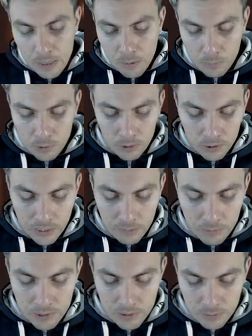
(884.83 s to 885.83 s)
We'll lock in
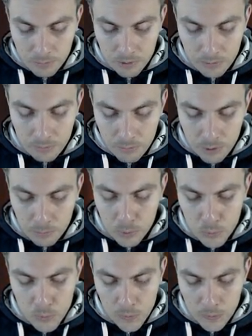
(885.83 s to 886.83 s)
with some more
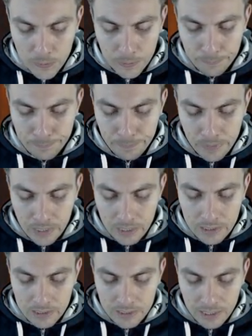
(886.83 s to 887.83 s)
Mulesock,
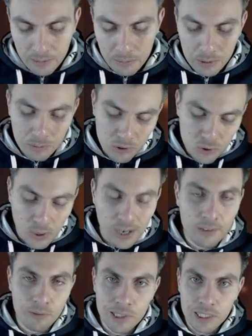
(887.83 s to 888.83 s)
and uh, we will try
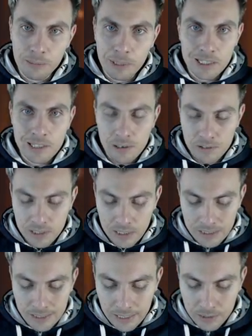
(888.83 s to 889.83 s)
and redeem ourselves in
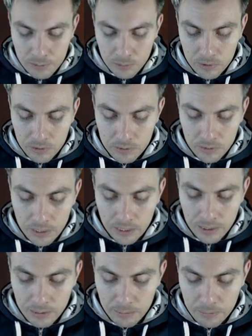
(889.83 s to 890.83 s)
this next one.
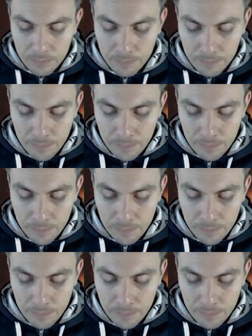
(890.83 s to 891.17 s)
Um,